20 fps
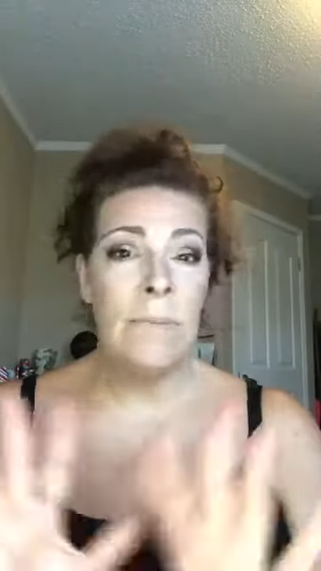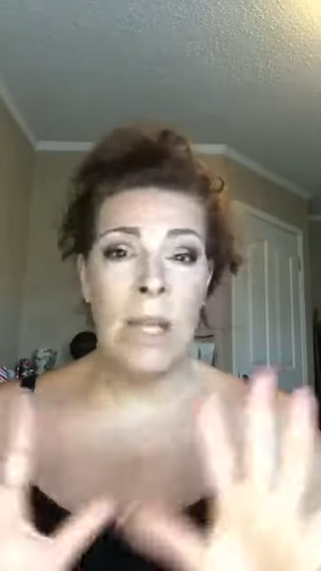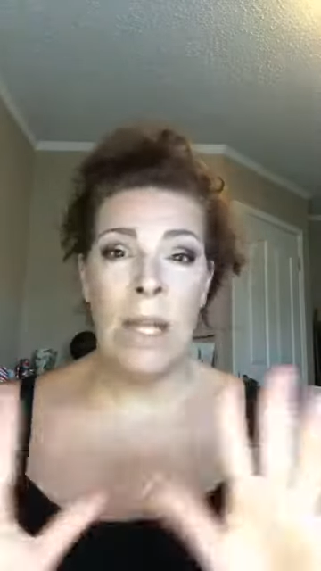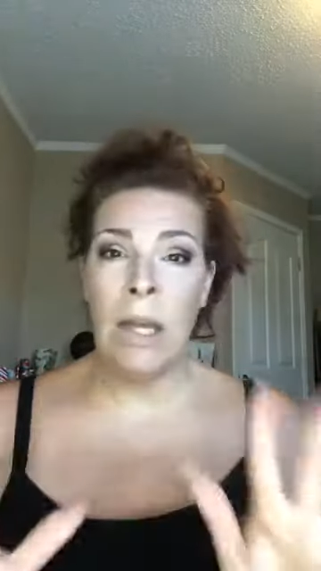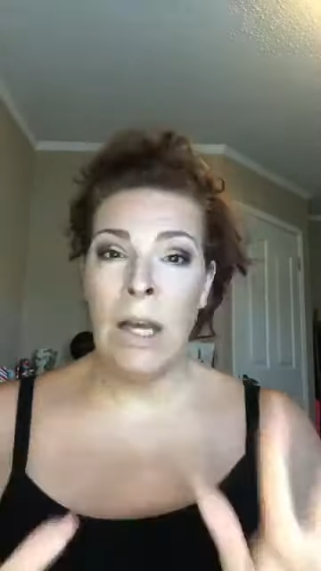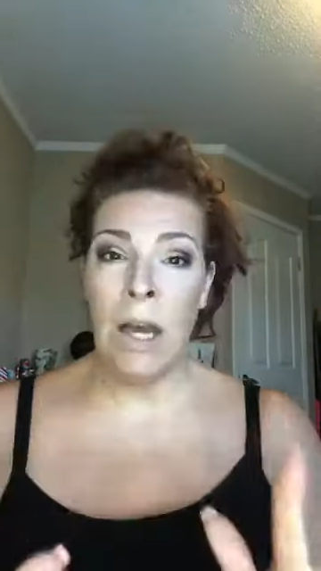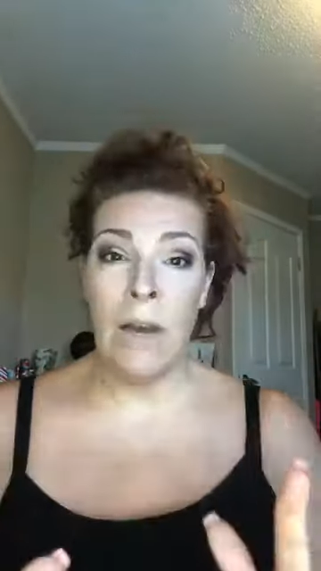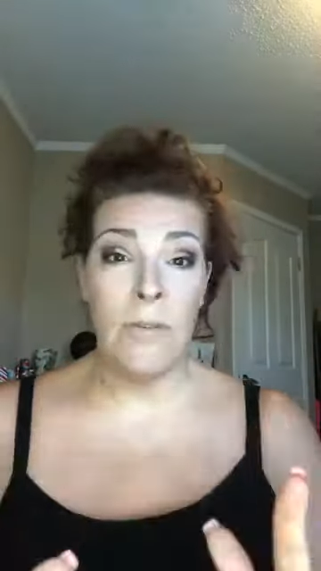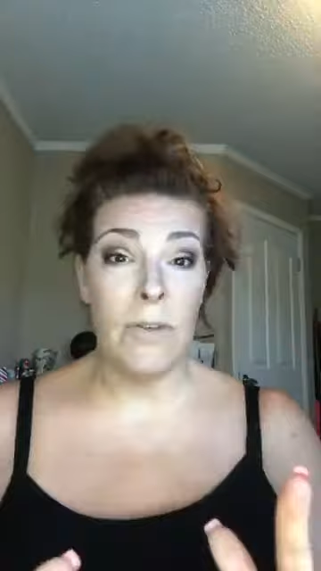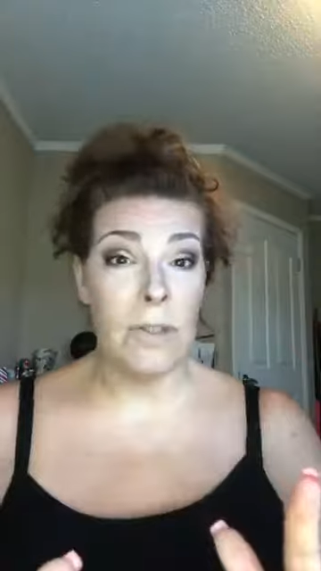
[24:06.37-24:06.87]

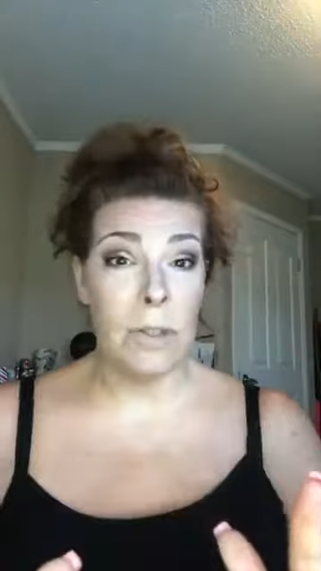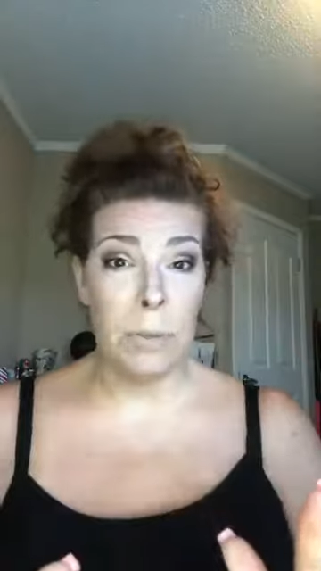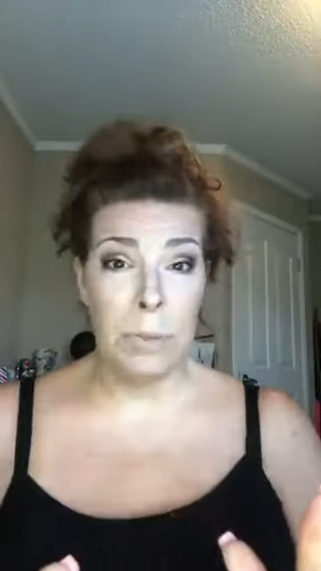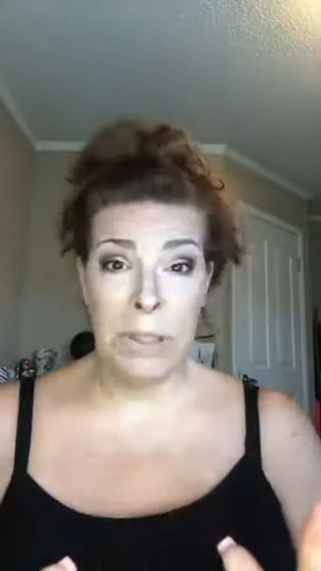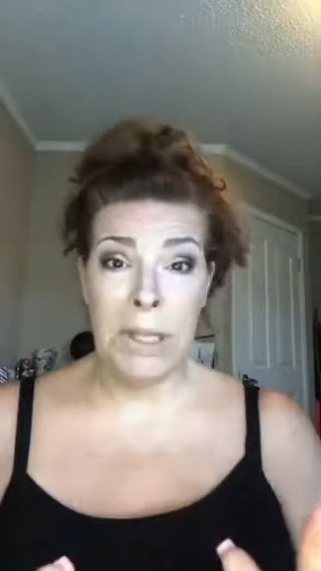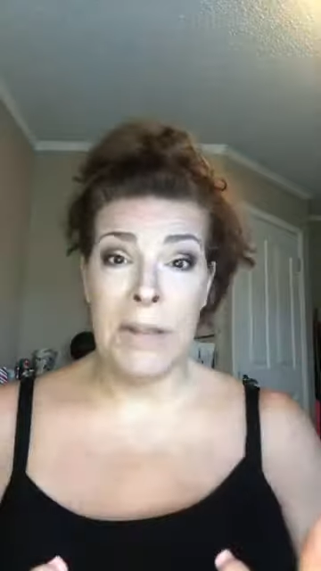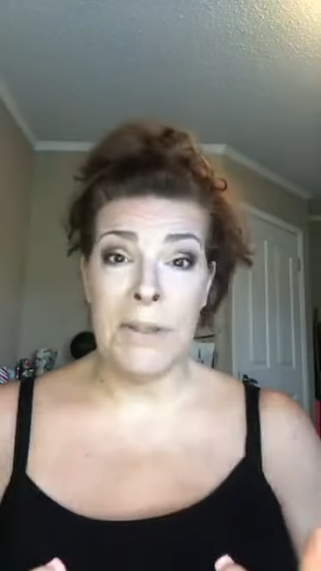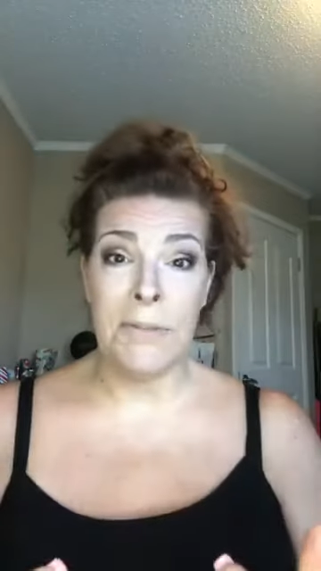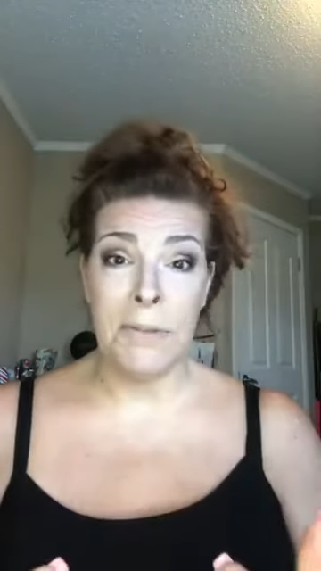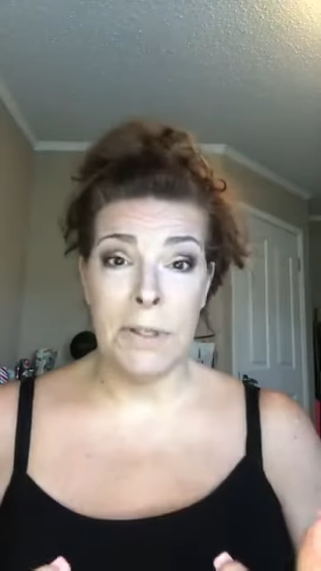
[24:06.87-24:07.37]
It covers a
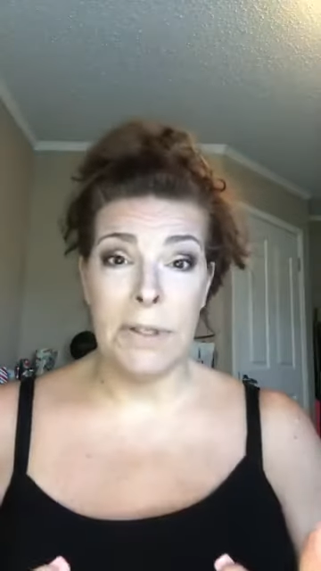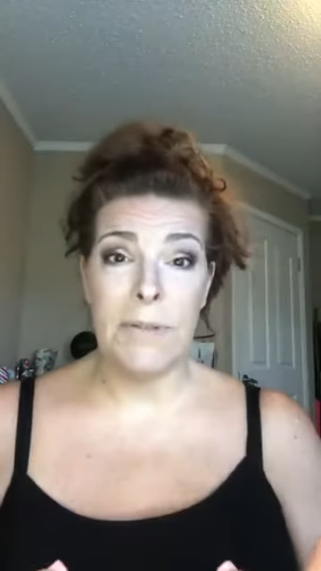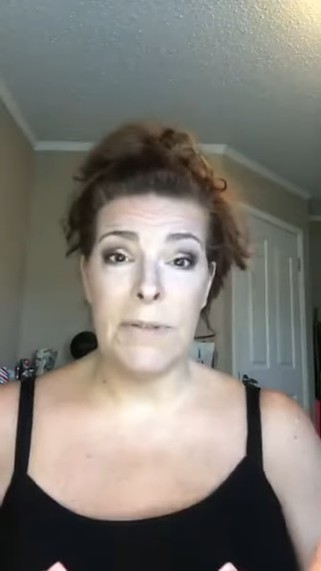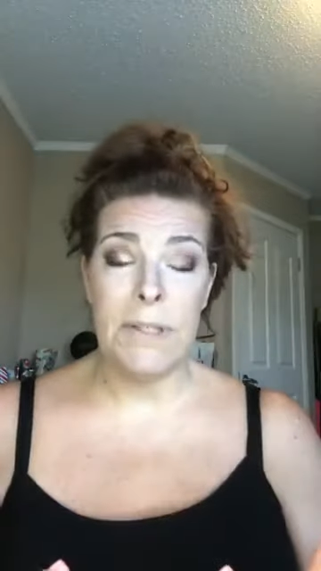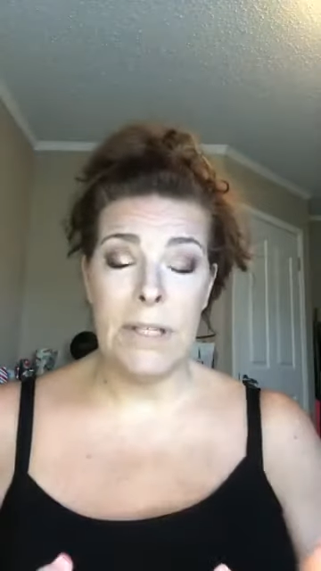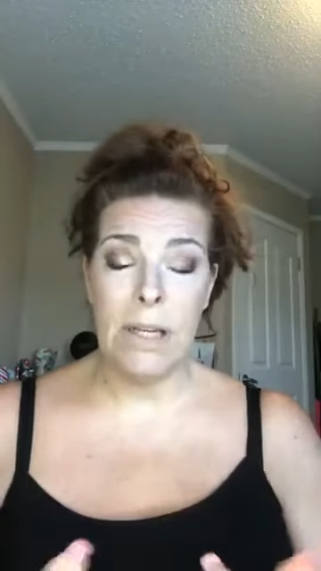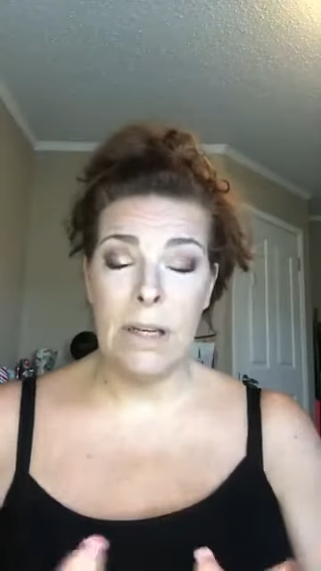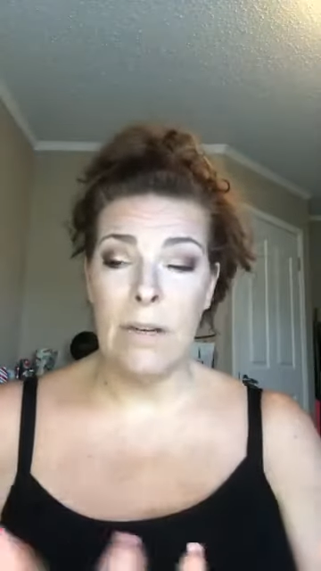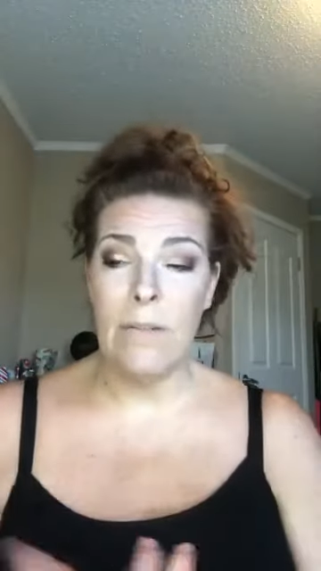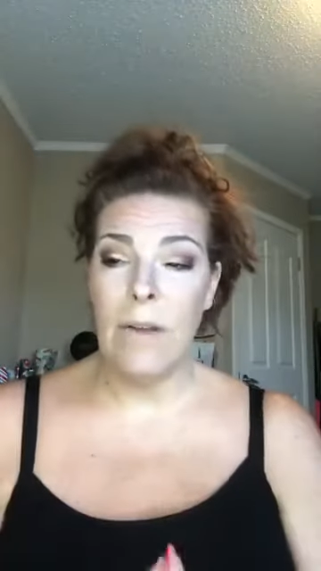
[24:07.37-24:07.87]
plethora of
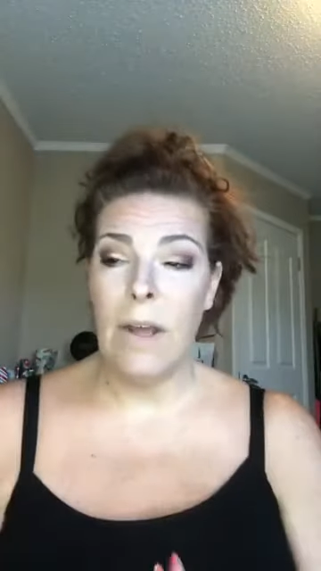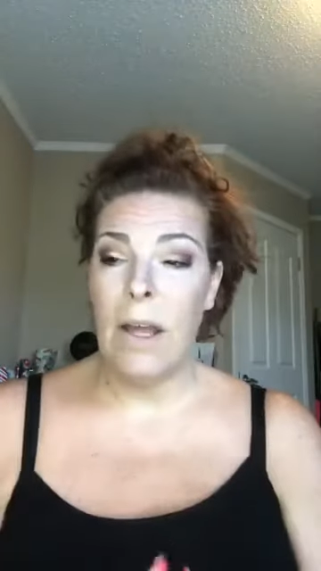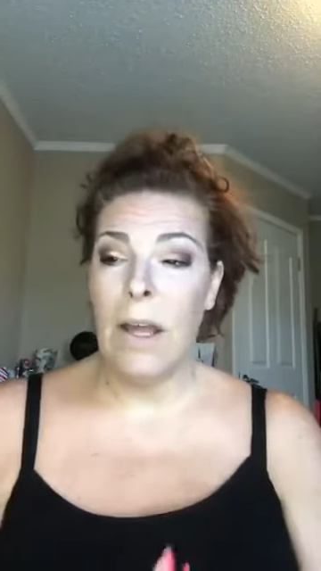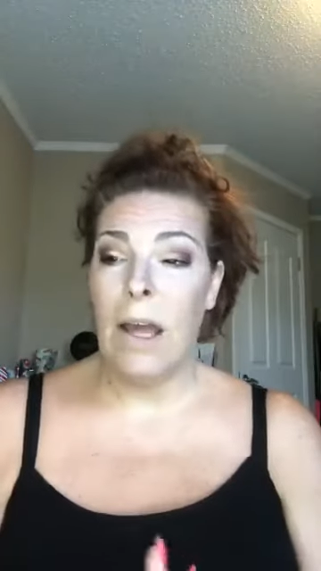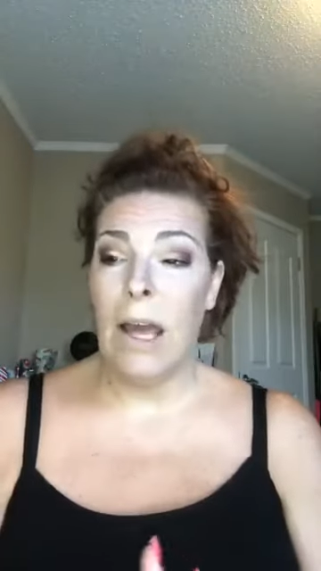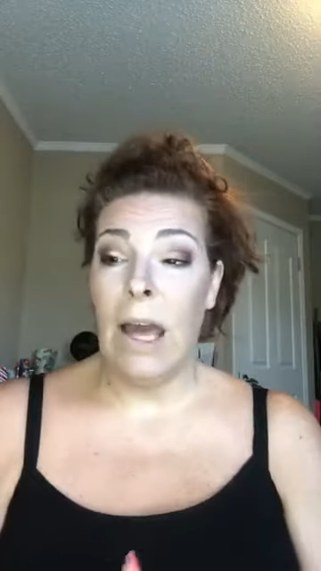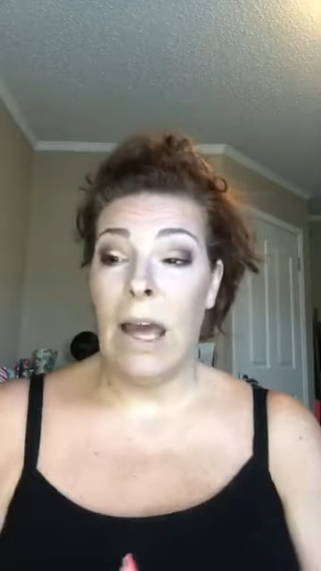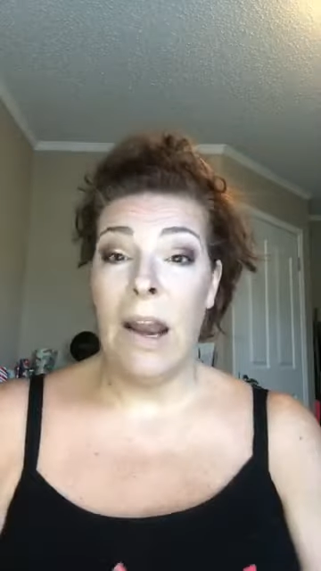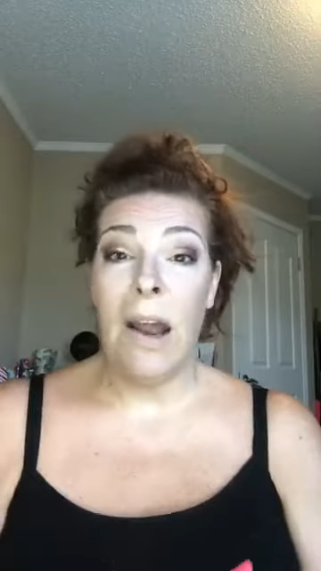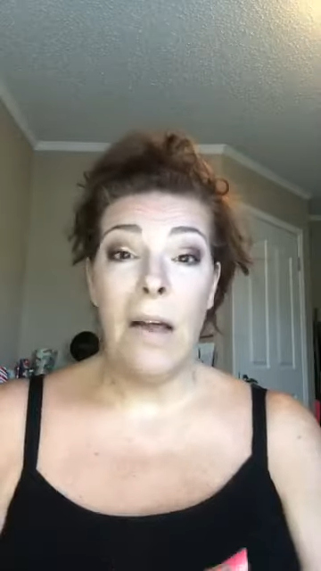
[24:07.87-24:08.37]
stuff,
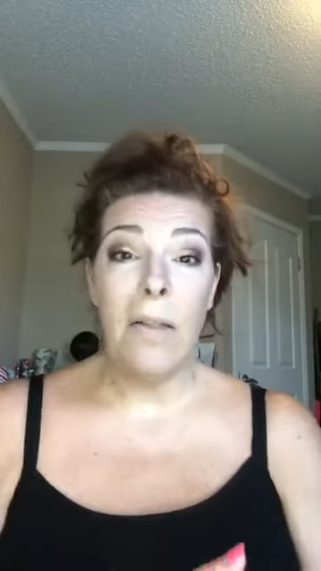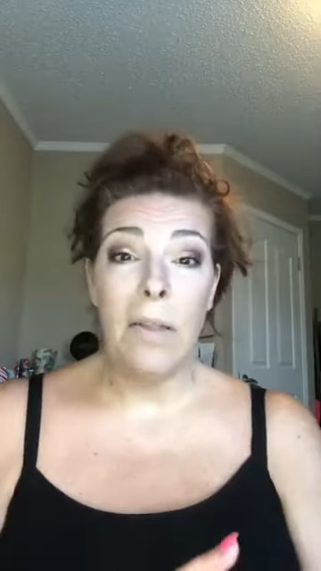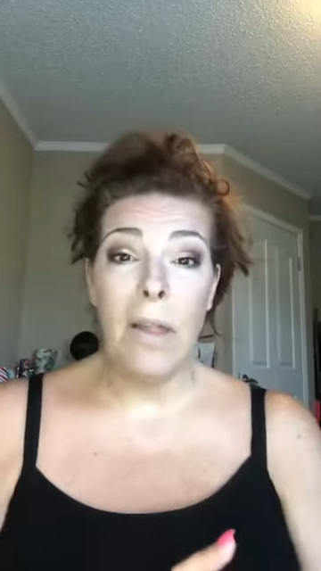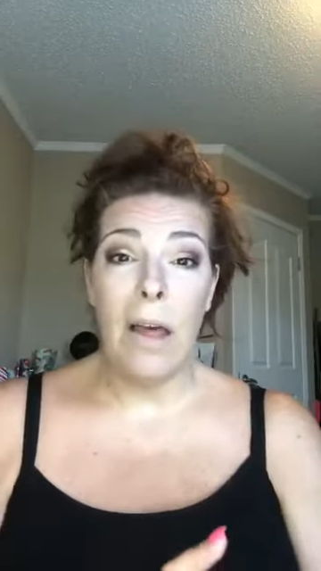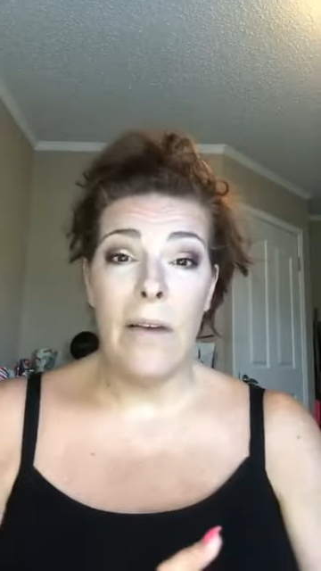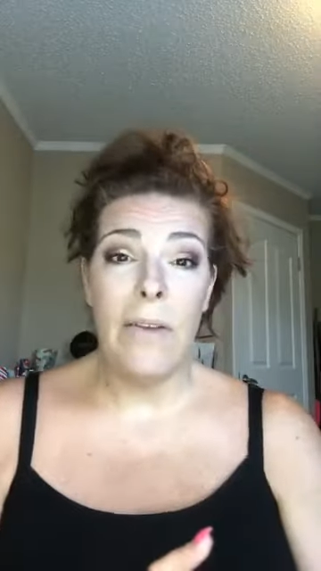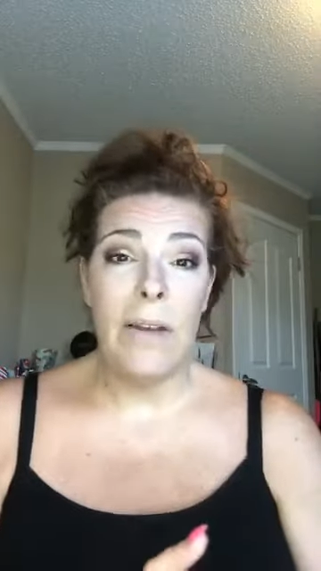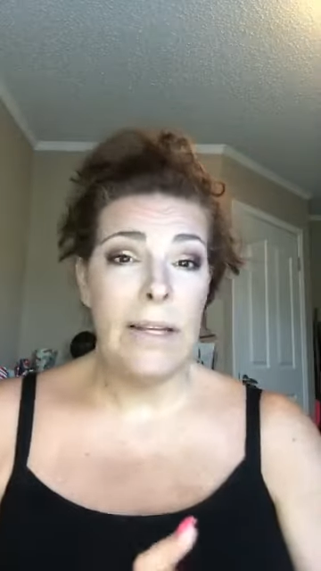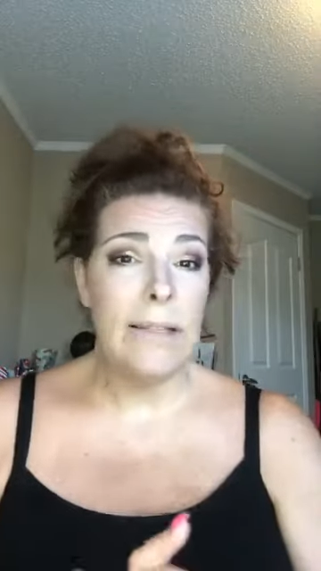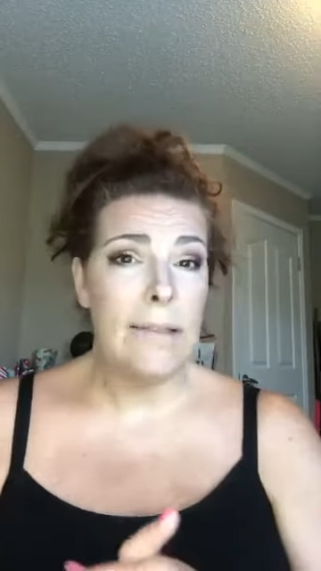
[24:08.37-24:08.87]
and I love it.